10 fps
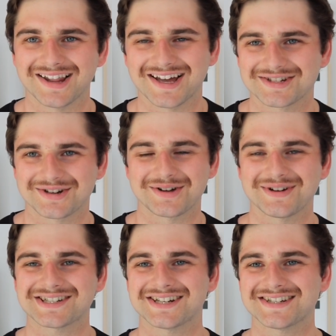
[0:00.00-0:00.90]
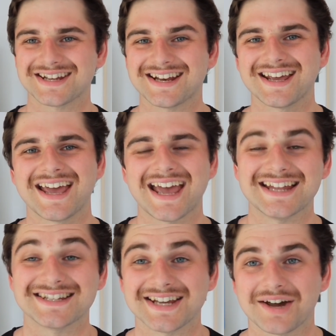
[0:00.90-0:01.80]
while answering questions and
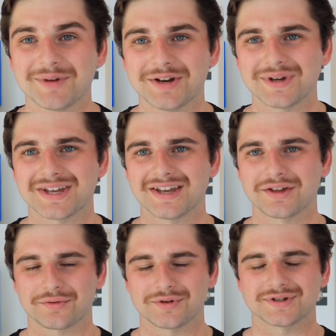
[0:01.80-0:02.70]
see how many we can get through.